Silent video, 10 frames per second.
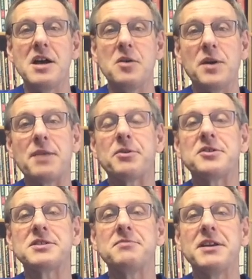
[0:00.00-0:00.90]
When I
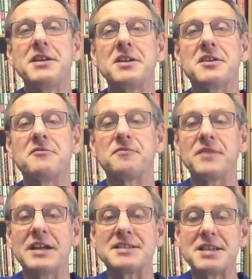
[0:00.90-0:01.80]
participated in a
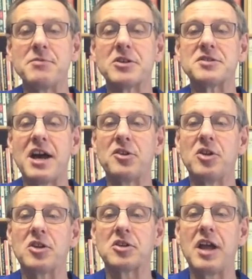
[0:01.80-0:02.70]
similar town
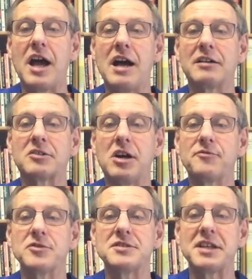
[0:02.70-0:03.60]
hall
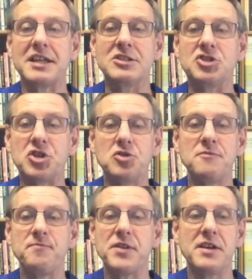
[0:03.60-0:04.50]
conference in
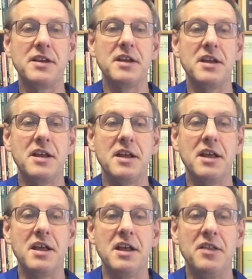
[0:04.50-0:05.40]
June,
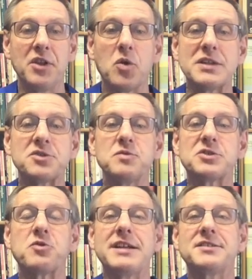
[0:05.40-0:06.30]
the question was
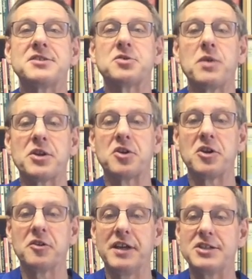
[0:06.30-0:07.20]
raised as to whether
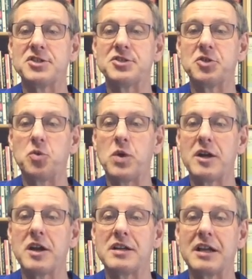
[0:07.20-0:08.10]
congregations
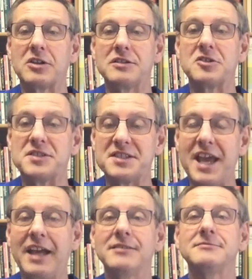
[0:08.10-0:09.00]
could
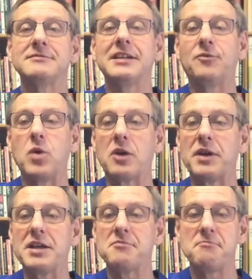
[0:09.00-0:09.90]
sing if
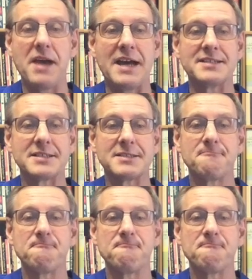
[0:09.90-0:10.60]
wearing masks.